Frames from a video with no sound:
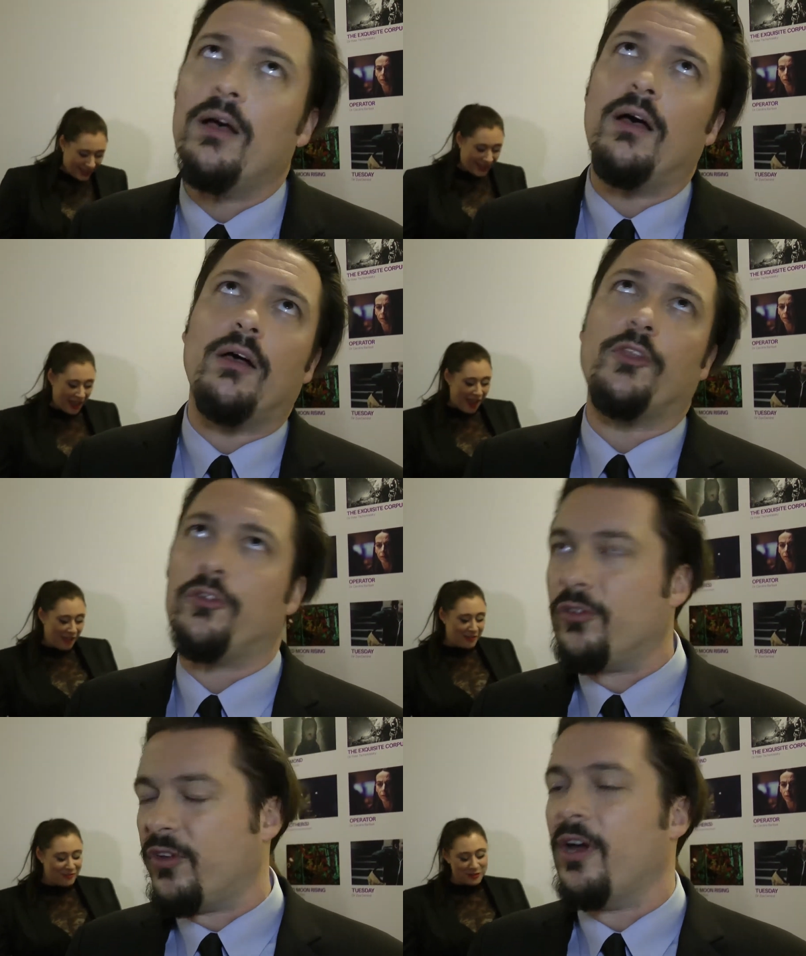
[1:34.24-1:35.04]
Speaker 1: oh,
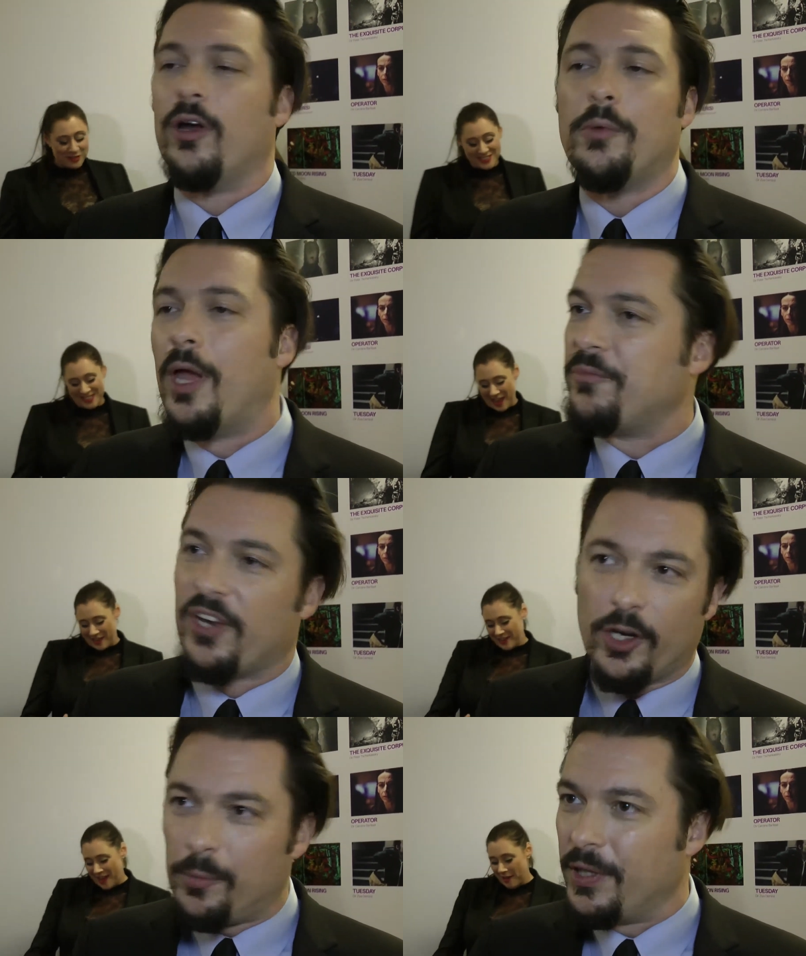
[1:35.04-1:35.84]
this is terrible. I'm
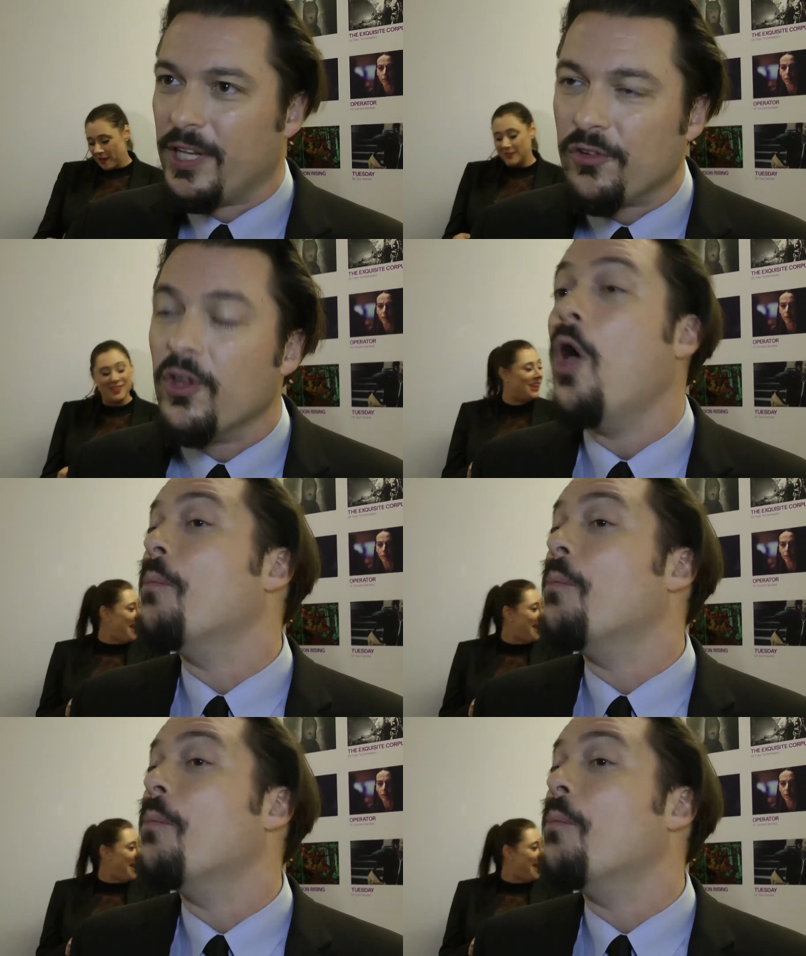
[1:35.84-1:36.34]
terrible at this.